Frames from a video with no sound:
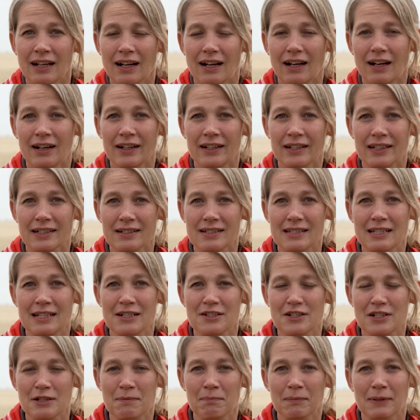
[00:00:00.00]
our
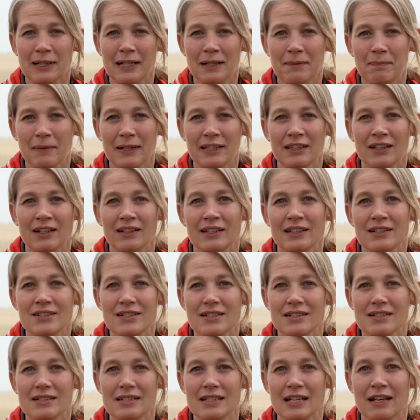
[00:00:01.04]
extension plant
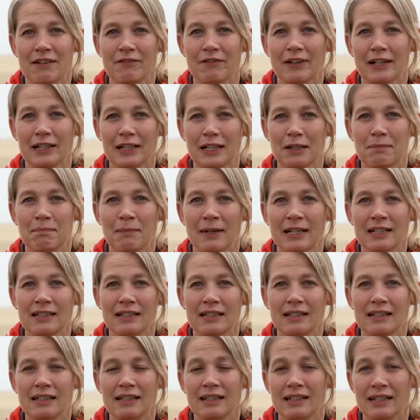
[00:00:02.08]
pathologists have
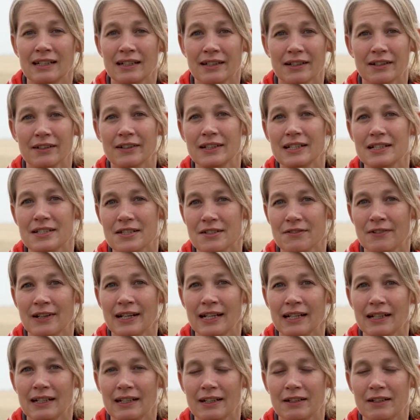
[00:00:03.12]
recommended an increased rate